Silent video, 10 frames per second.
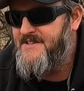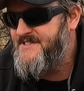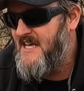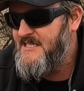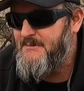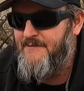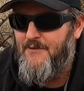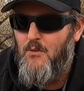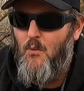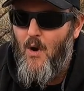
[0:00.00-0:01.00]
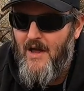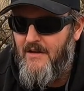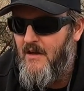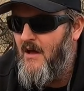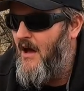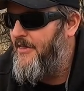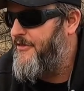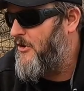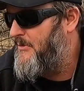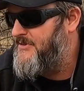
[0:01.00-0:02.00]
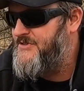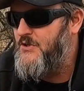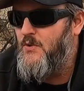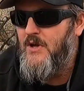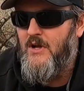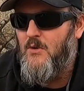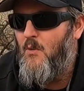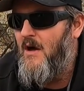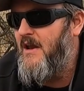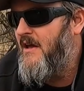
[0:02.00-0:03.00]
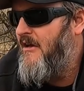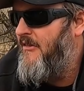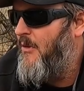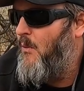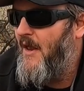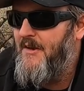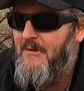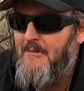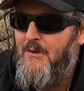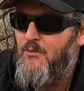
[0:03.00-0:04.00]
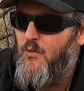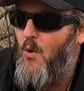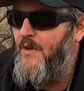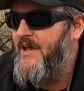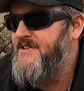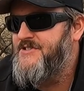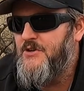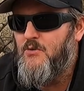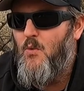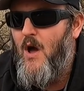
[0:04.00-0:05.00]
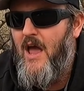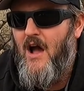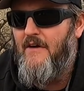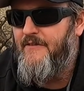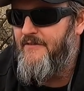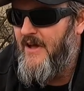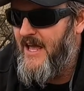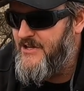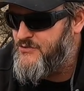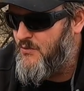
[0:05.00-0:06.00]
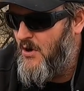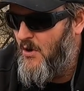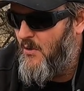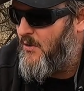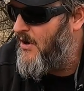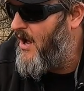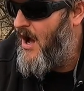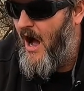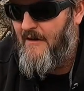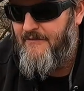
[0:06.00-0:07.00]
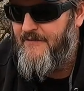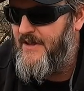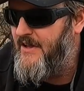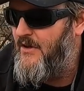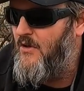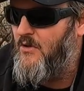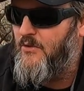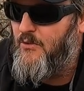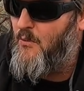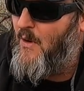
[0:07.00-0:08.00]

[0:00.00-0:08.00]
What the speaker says: assessment for what a thermal's doing, or what the wind might be rolling a certain way off of a hedgerow or off of a hill, or the